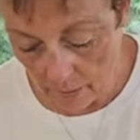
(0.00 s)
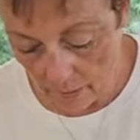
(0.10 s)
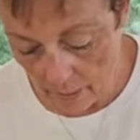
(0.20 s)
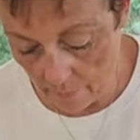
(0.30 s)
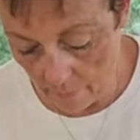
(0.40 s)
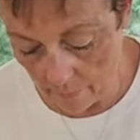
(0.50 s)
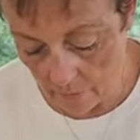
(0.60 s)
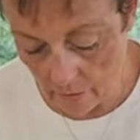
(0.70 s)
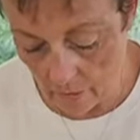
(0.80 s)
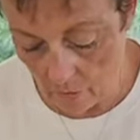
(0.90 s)
Um,
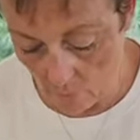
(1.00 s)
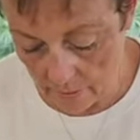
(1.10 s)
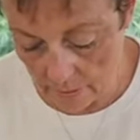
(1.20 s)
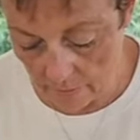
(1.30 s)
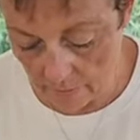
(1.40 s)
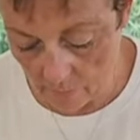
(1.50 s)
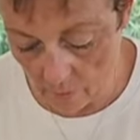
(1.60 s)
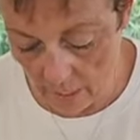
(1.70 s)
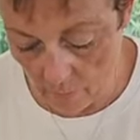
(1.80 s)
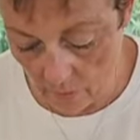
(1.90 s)
go opposite, pull
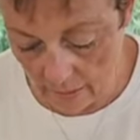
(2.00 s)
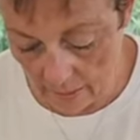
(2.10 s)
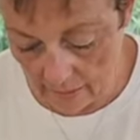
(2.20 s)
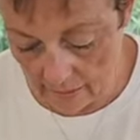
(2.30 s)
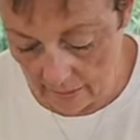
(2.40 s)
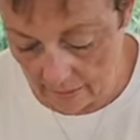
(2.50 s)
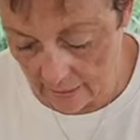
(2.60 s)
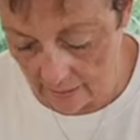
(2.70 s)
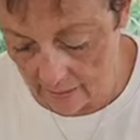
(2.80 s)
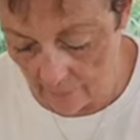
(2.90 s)
that one into the
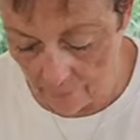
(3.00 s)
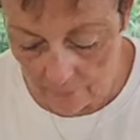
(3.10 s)
centre,